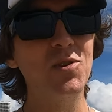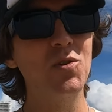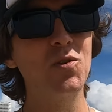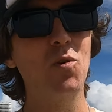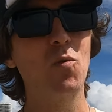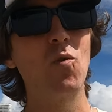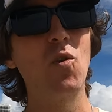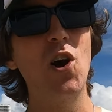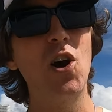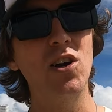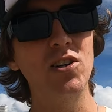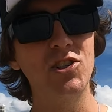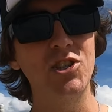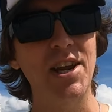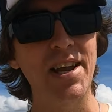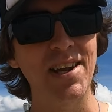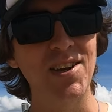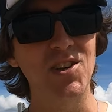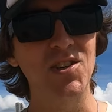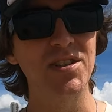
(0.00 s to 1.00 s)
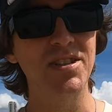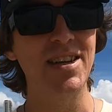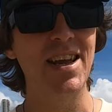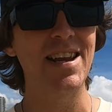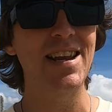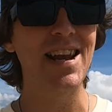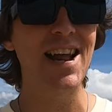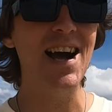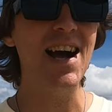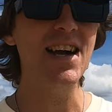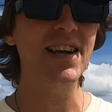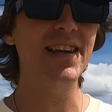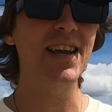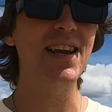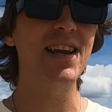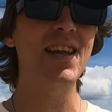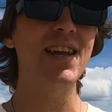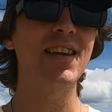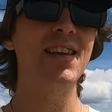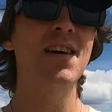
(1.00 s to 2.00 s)
through the wrong channels and not
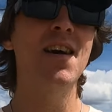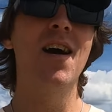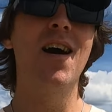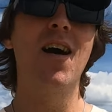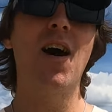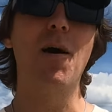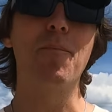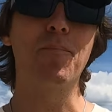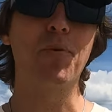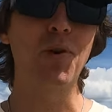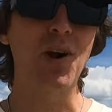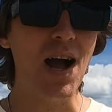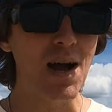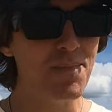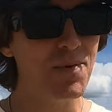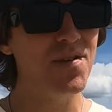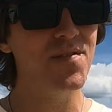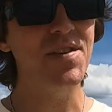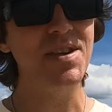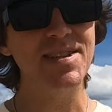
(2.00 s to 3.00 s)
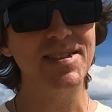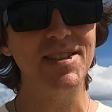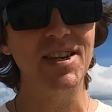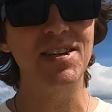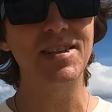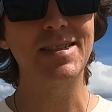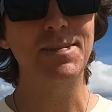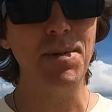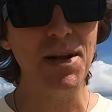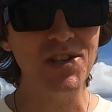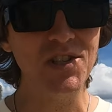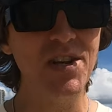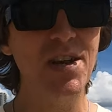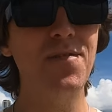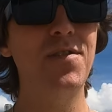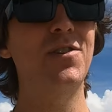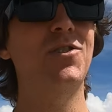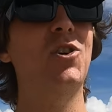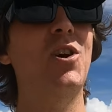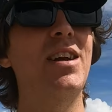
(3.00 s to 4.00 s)
getting a proper visa, especially
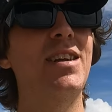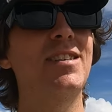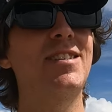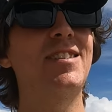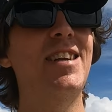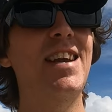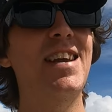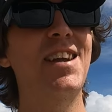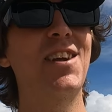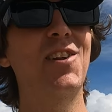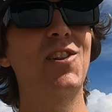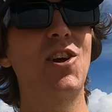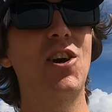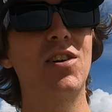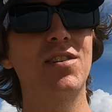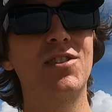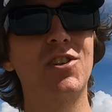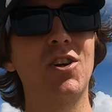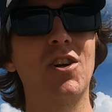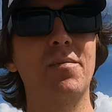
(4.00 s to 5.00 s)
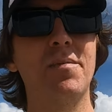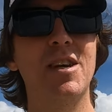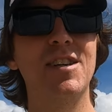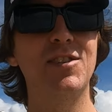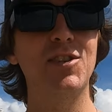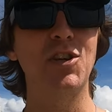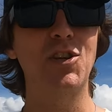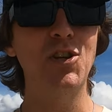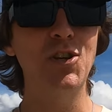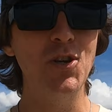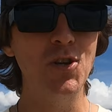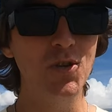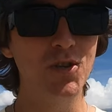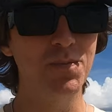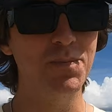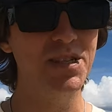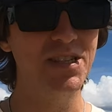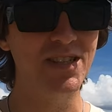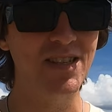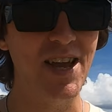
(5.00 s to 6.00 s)
if you're trying to stay here long-term, is a
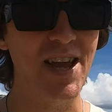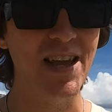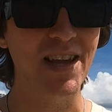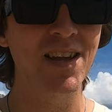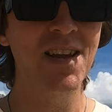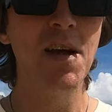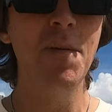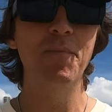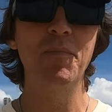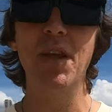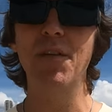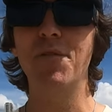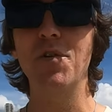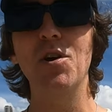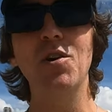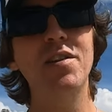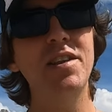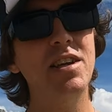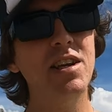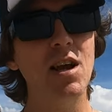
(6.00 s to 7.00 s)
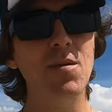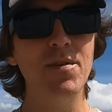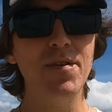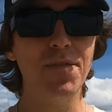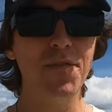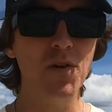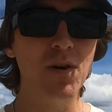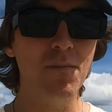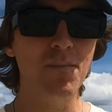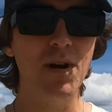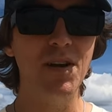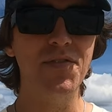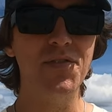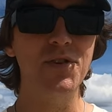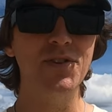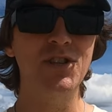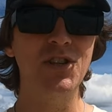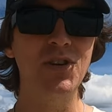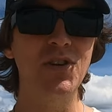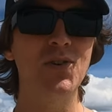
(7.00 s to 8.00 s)
huge mistake. If you're only coming for a month
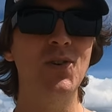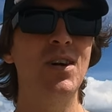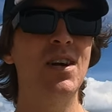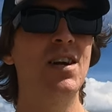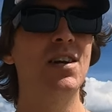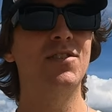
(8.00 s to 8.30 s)
or two,